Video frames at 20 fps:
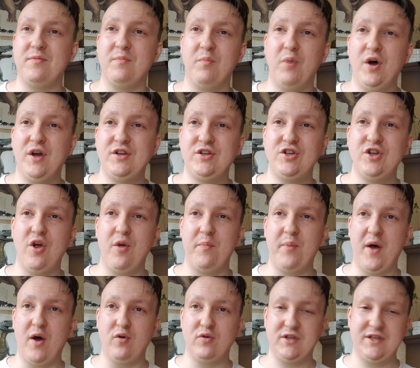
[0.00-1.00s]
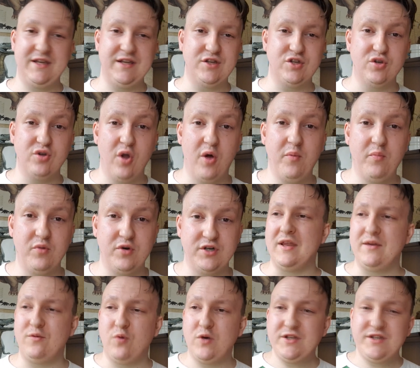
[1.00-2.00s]
much about these numbers.
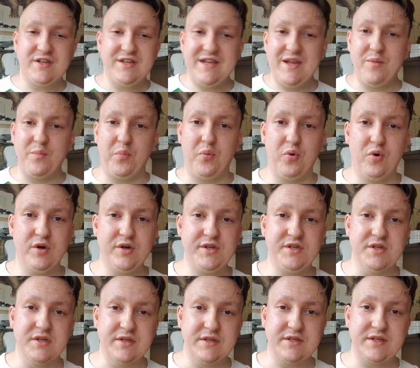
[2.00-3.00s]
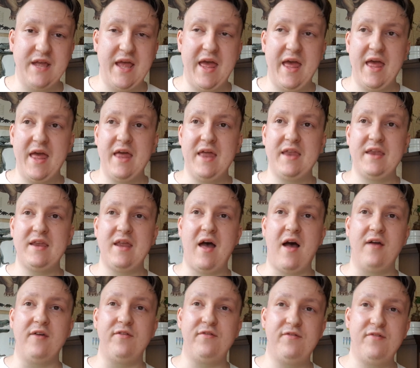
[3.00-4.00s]
It wasn't important. And
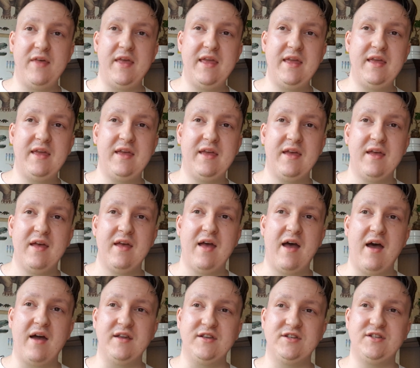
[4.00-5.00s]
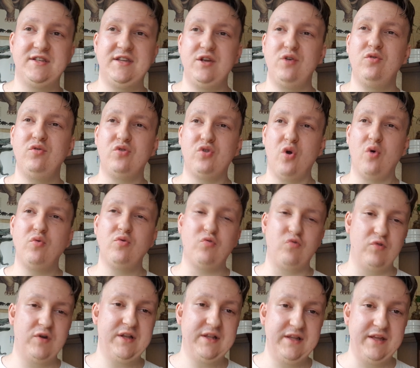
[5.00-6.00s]
I think I still don't
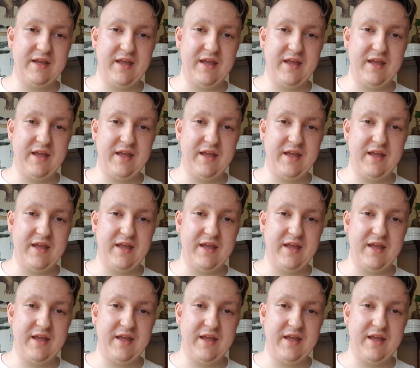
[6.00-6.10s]
really